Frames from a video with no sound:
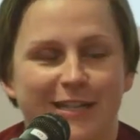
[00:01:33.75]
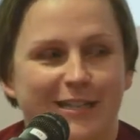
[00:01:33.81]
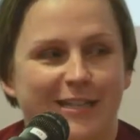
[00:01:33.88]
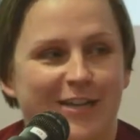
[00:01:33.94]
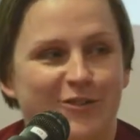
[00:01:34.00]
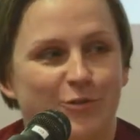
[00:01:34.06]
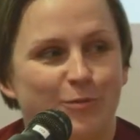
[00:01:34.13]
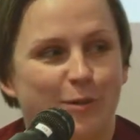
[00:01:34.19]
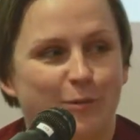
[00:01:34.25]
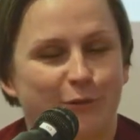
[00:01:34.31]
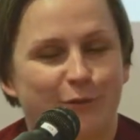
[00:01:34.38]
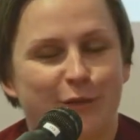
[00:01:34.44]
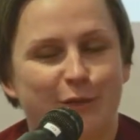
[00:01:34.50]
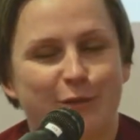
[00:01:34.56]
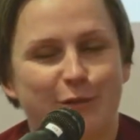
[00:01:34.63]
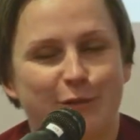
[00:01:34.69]
National Public
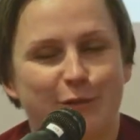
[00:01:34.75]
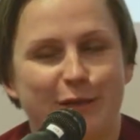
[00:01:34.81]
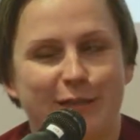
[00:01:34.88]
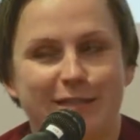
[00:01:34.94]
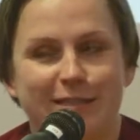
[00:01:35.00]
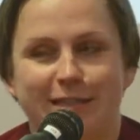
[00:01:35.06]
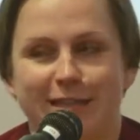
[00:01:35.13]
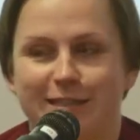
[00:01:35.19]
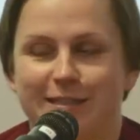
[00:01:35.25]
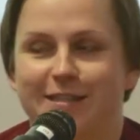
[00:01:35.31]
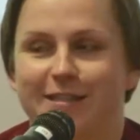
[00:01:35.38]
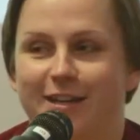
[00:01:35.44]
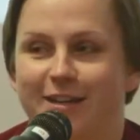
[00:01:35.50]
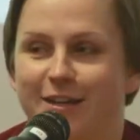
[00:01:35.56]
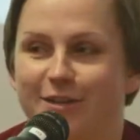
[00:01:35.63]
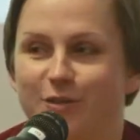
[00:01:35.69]
Radio in the United States,
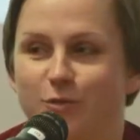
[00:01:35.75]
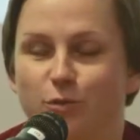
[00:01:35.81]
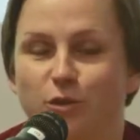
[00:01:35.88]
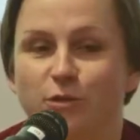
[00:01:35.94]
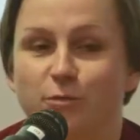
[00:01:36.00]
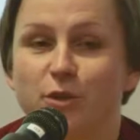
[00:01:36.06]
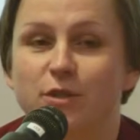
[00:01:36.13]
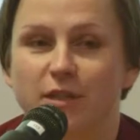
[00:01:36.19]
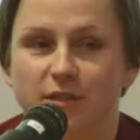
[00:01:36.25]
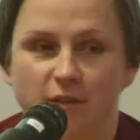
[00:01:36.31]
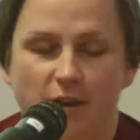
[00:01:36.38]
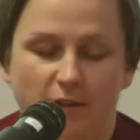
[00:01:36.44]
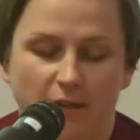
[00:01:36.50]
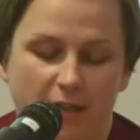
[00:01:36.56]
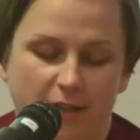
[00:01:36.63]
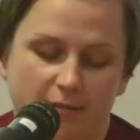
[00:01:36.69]
world music
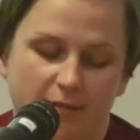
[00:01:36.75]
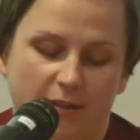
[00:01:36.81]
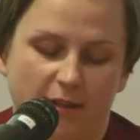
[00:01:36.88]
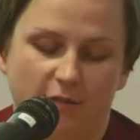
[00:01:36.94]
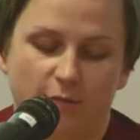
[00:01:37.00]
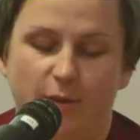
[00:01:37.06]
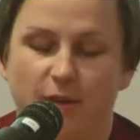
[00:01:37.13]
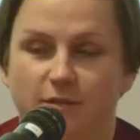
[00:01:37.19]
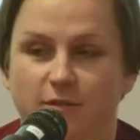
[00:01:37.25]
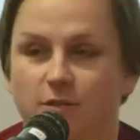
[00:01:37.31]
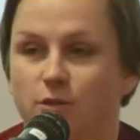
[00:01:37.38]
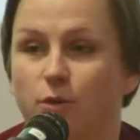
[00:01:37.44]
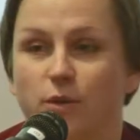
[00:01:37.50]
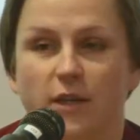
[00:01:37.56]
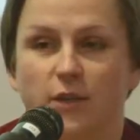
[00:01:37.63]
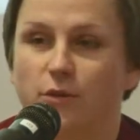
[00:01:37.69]
darlings that have been
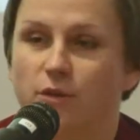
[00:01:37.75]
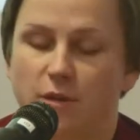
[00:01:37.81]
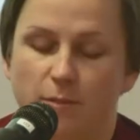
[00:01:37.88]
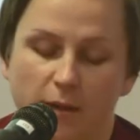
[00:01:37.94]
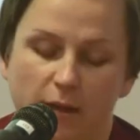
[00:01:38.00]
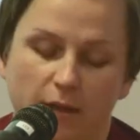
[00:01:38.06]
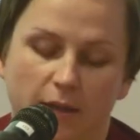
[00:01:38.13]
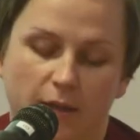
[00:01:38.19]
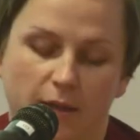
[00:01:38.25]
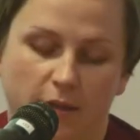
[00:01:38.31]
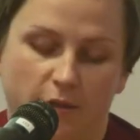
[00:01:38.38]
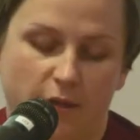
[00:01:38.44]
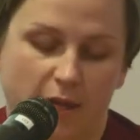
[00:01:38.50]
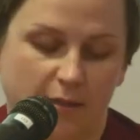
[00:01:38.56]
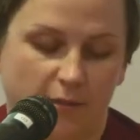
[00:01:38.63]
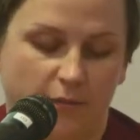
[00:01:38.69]
touring North America
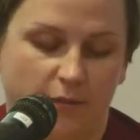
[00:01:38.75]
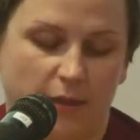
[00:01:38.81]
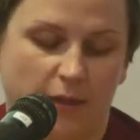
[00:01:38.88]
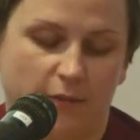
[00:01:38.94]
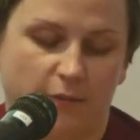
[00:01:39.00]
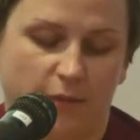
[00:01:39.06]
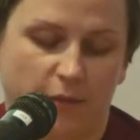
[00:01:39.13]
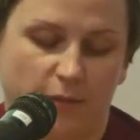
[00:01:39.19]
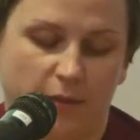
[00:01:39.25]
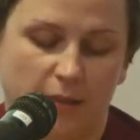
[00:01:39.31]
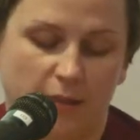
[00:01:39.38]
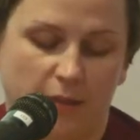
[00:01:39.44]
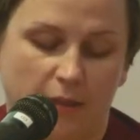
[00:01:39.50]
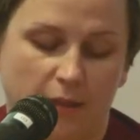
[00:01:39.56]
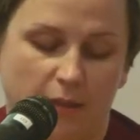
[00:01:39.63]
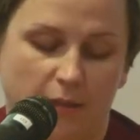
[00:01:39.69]
aggressively for
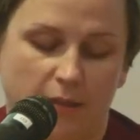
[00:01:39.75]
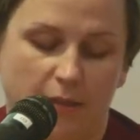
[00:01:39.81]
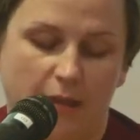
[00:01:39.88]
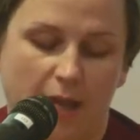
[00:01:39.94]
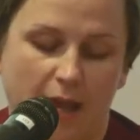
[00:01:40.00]
recent years